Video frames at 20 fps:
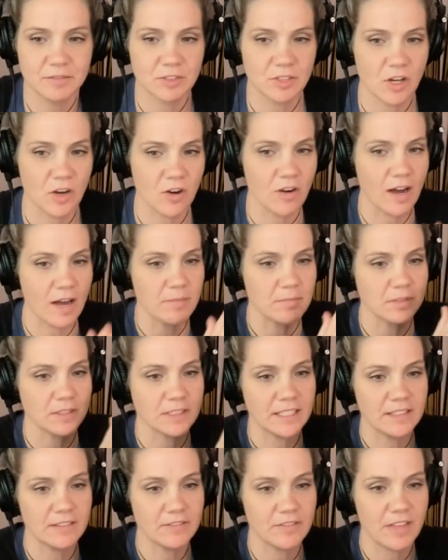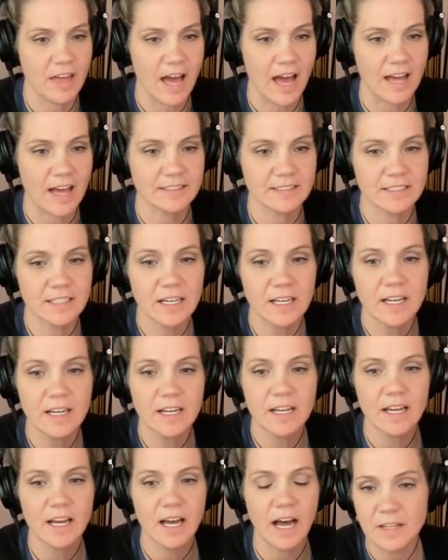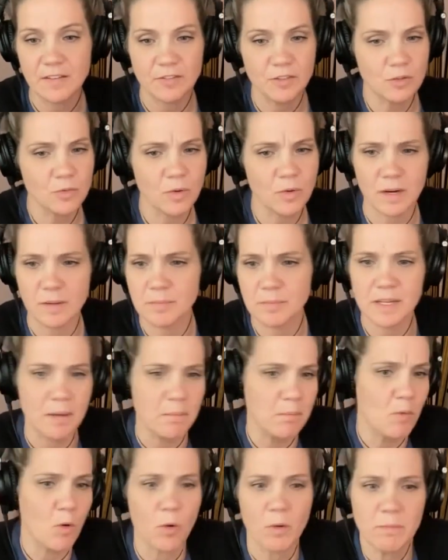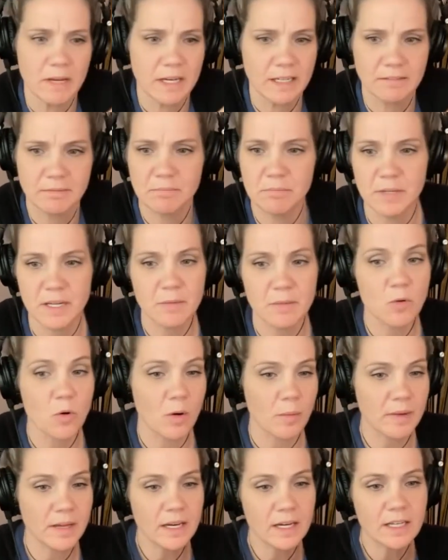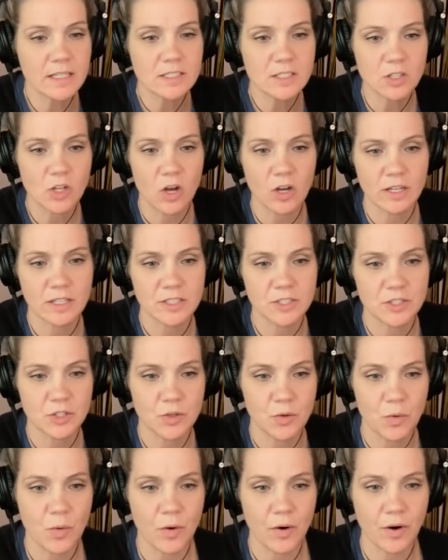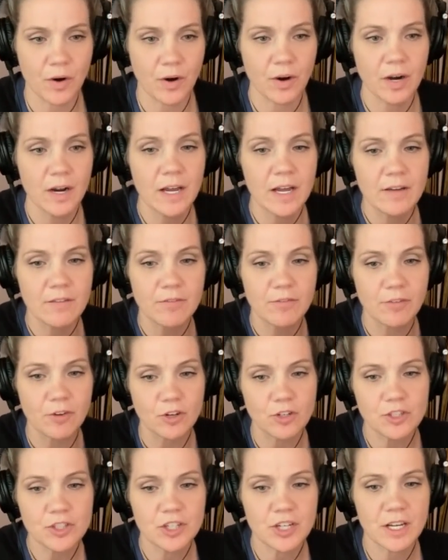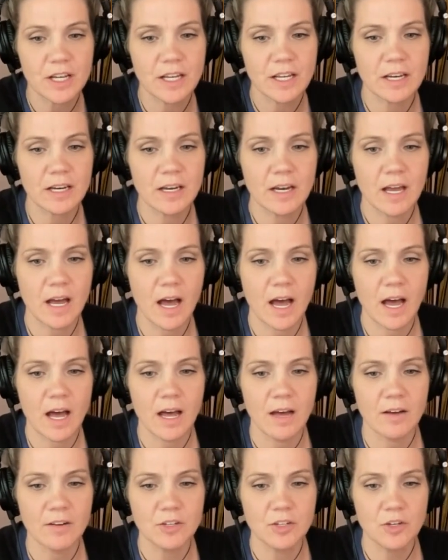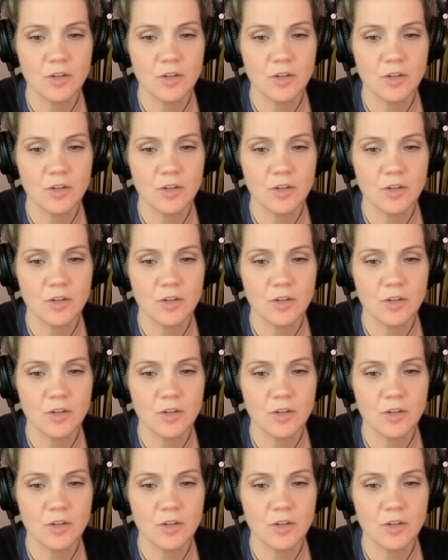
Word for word: So I believe that if you want to be a Mormon, be a Mormon as long as your version, uh,